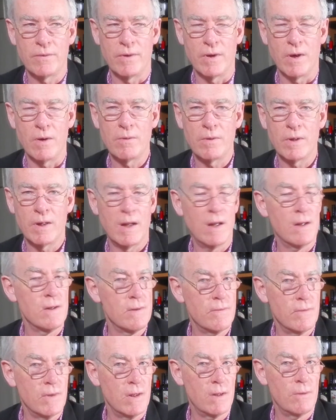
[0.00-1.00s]
the only
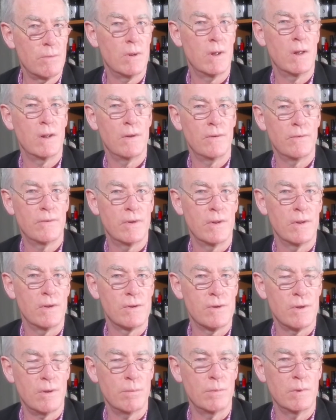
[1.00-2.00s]
Hunter Valley wine that's in the
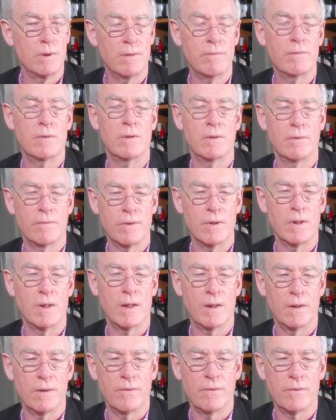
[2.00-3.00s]
top level of the
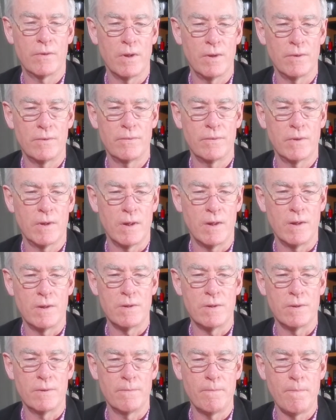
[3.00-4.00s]
Langdon's
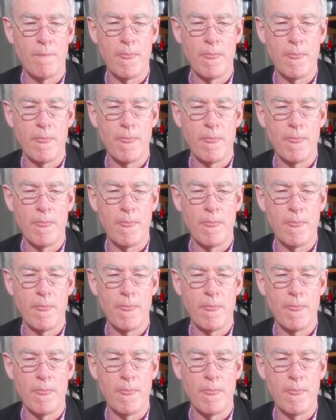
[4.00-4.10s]
classification.